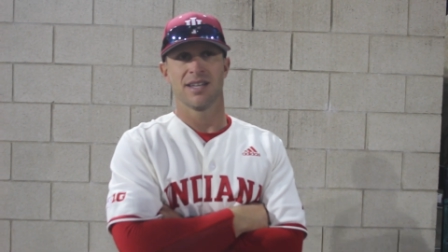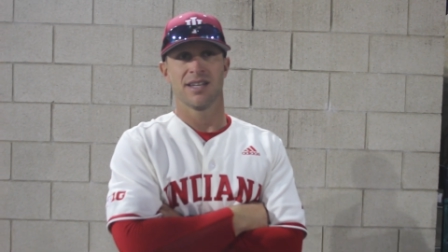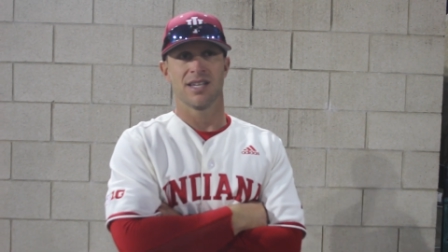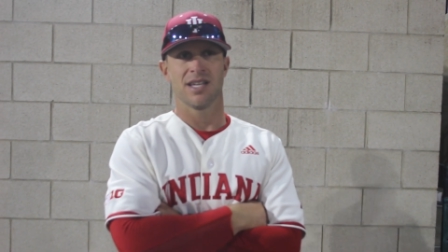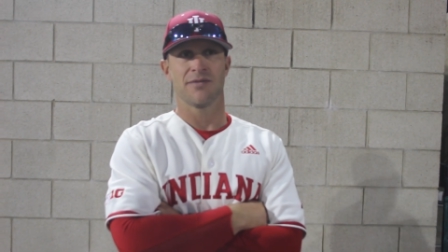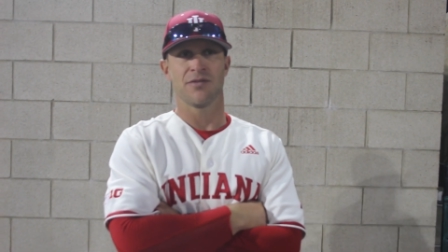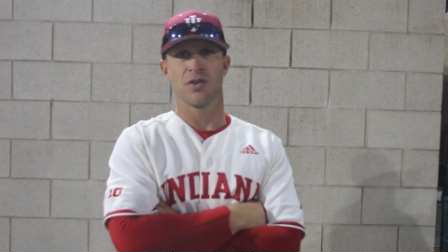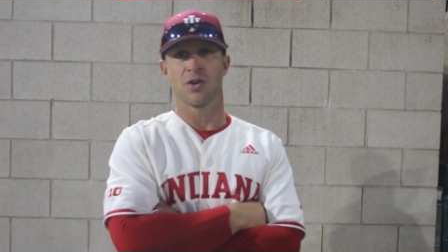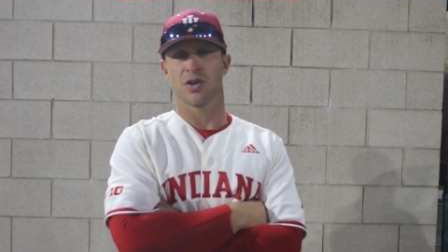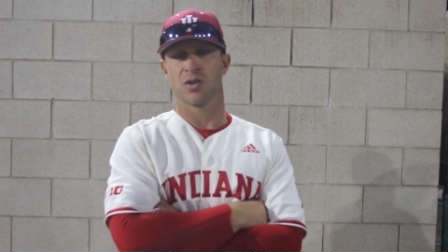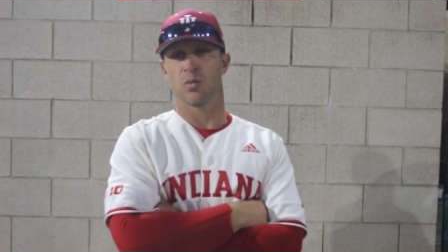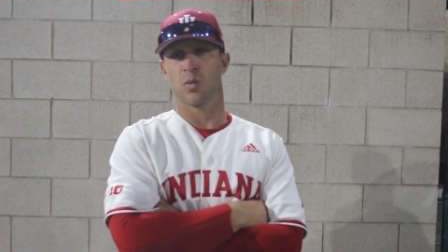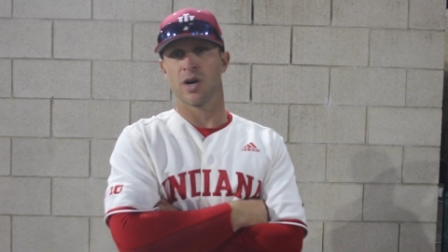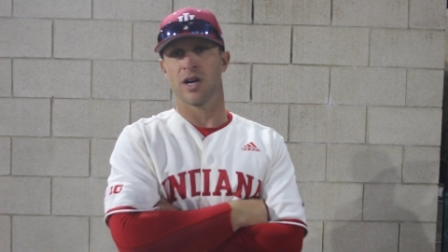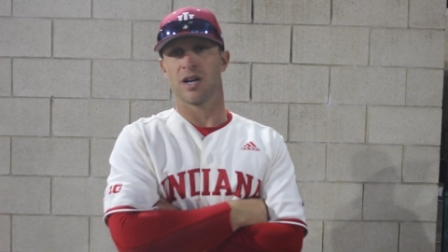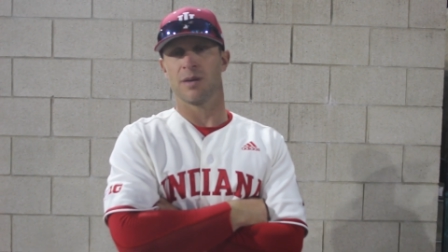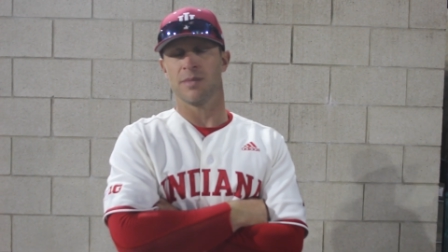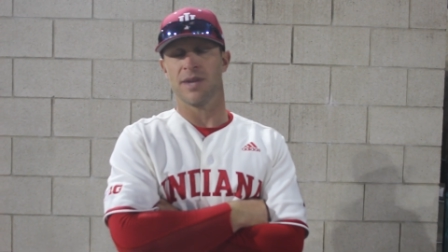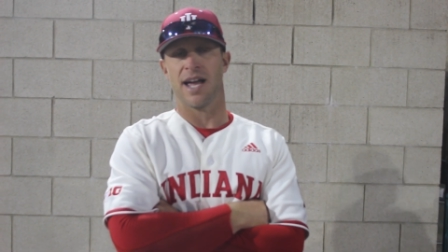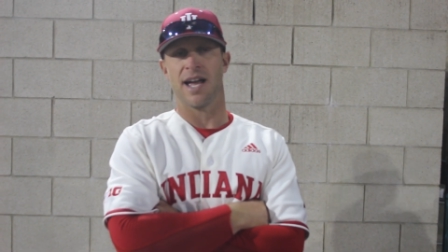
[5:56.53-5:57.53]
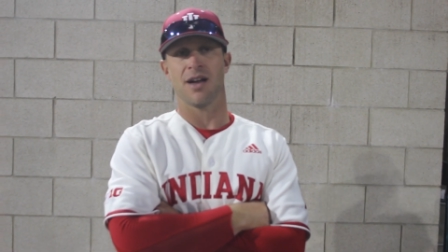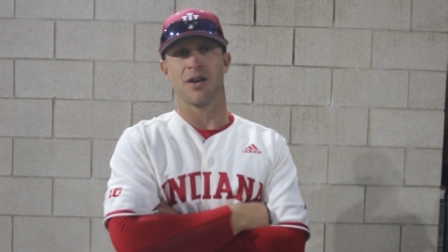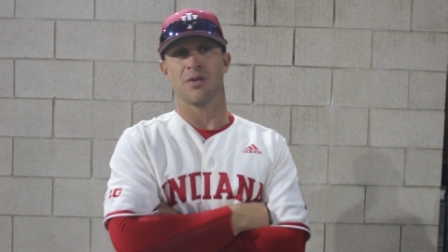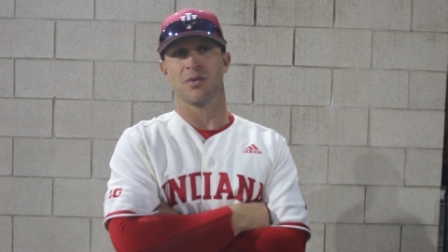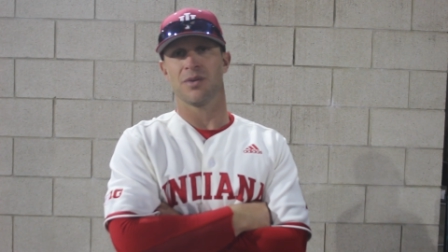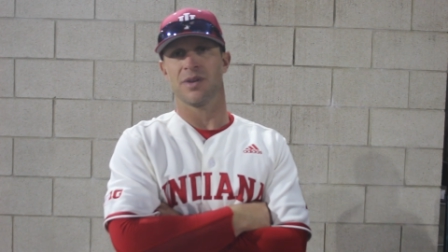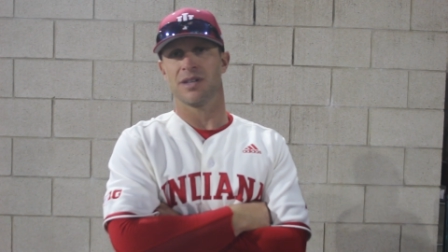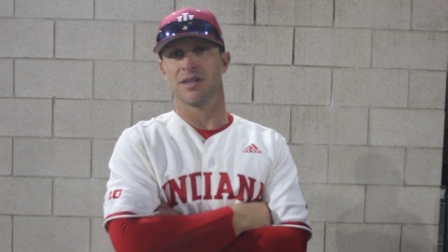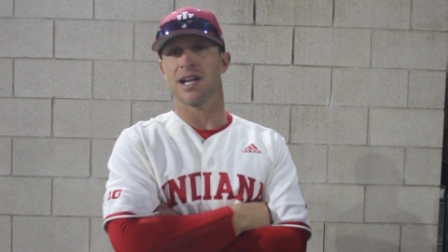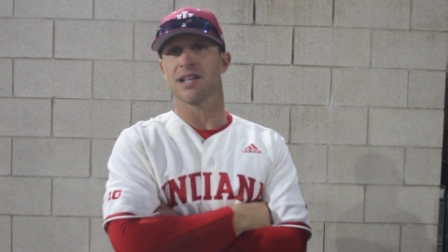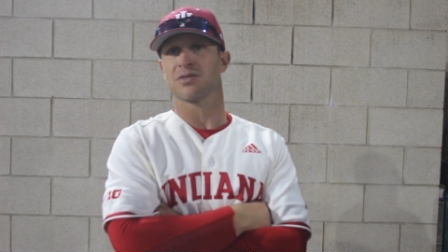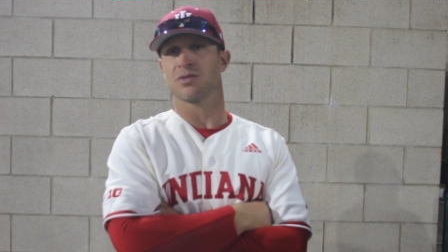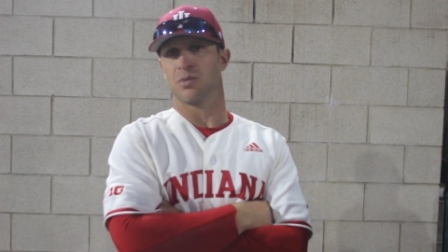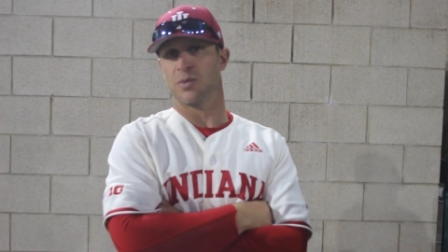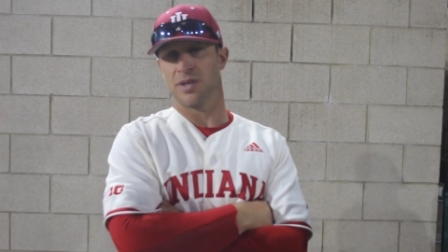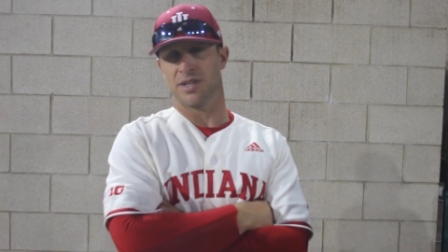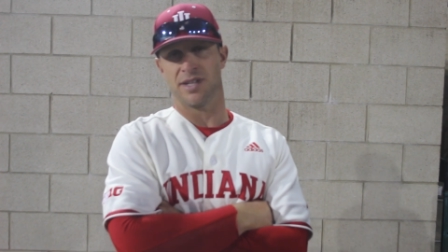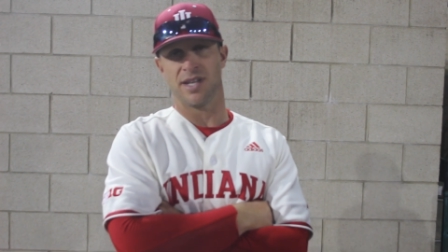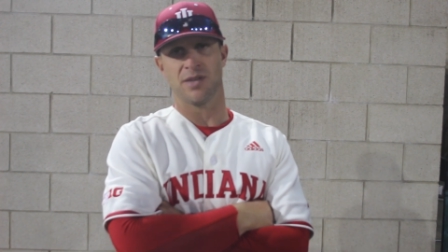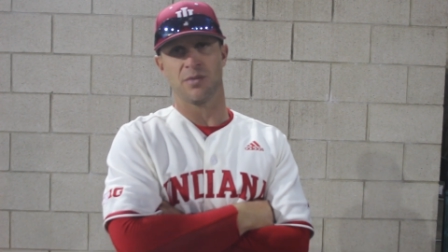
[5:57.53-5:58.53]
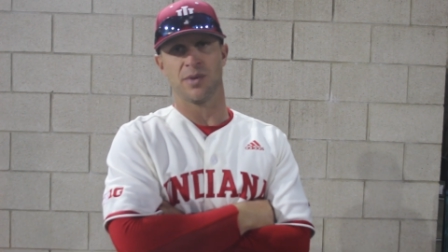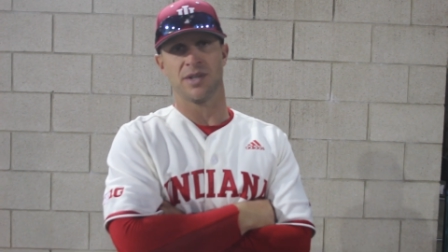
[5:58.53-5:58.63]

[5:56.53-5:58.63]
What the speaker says: If you can wear him down, and that's what we did.